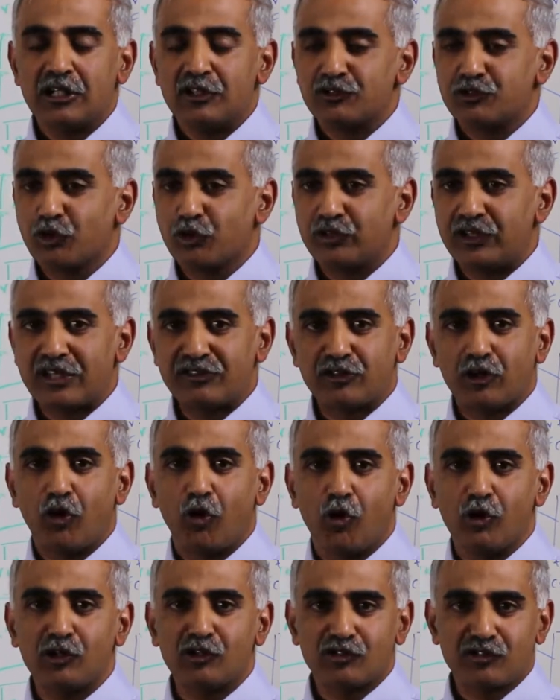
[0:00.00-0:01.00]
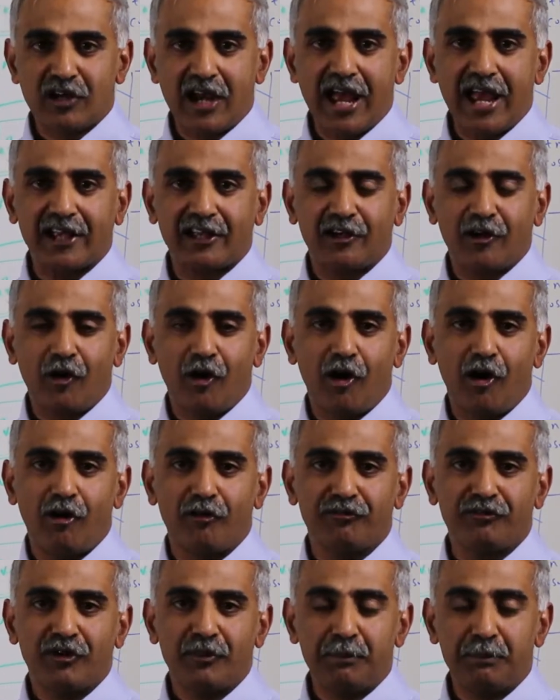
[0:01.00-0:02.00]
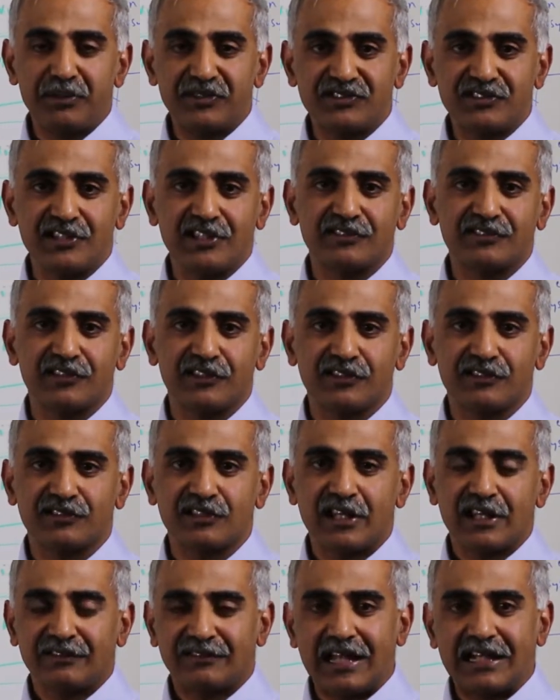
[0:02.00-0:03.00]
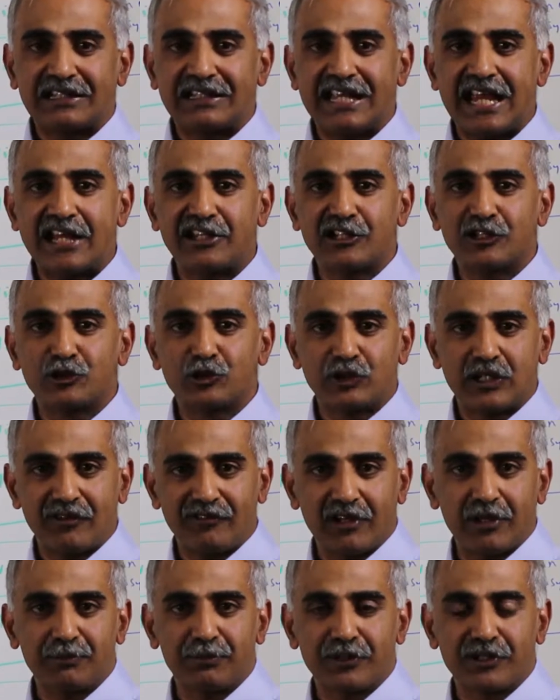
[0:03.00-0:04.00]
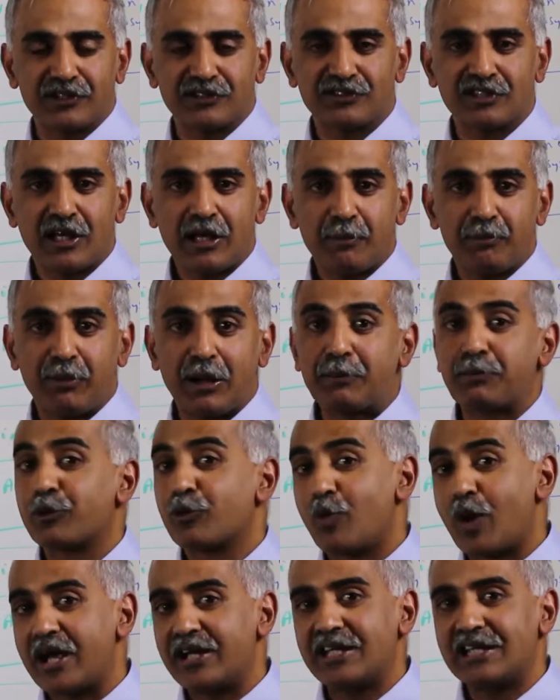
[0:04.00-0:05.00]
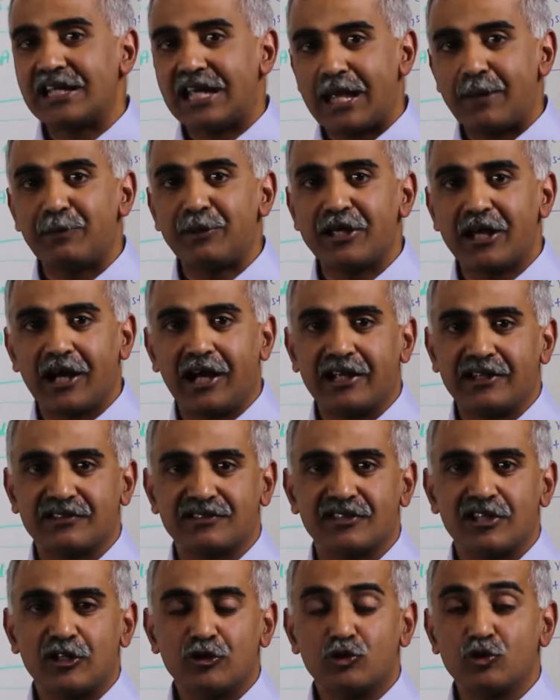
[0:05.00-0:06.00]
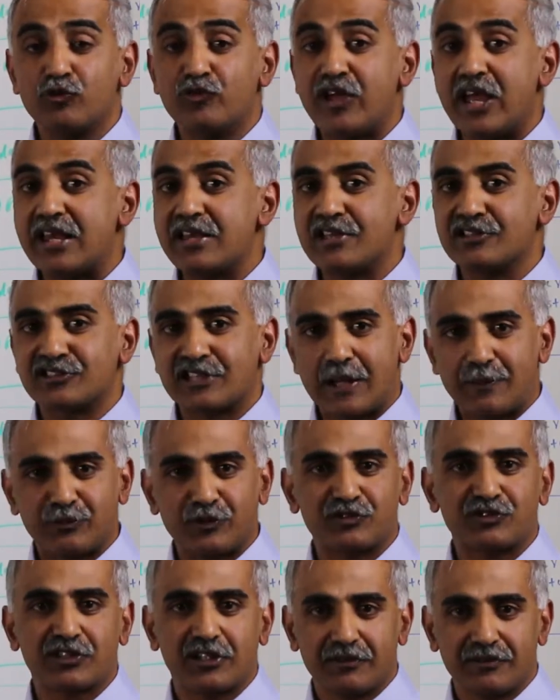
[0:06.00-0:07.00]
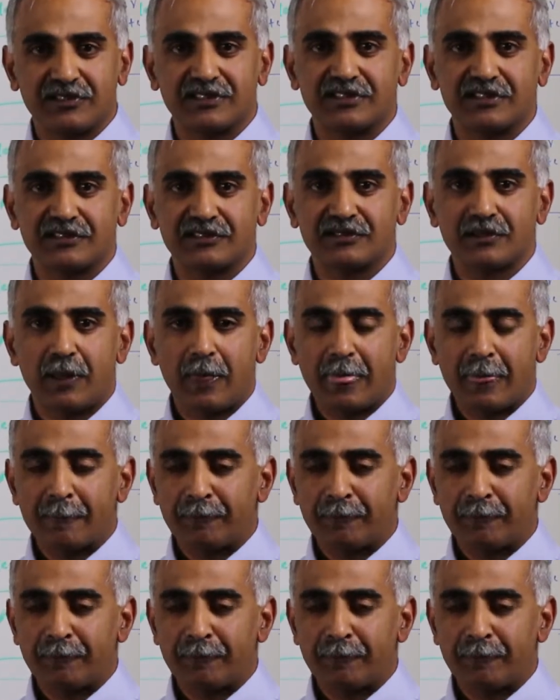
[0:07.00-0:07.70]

So there's a whole track of businesses that cater to developers by providing APIs to various types of services.